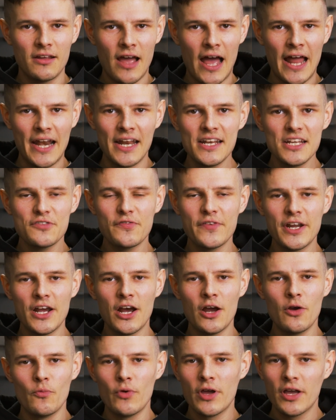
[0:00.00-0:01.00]
and in this
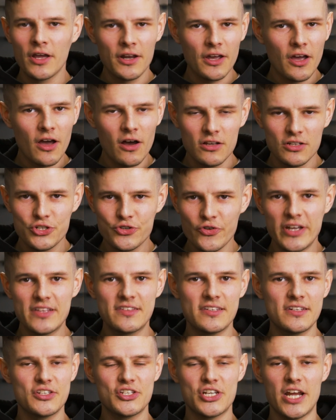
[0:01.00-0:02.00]
video we're going to cut straight
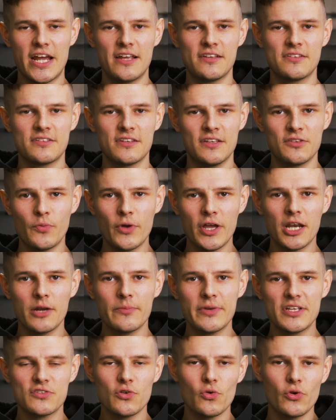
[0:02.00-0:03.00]
to the chase as we're going to
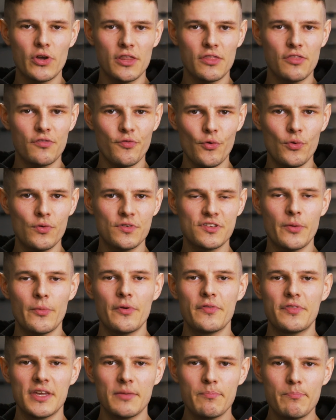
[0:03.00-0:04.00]
be talking through some of the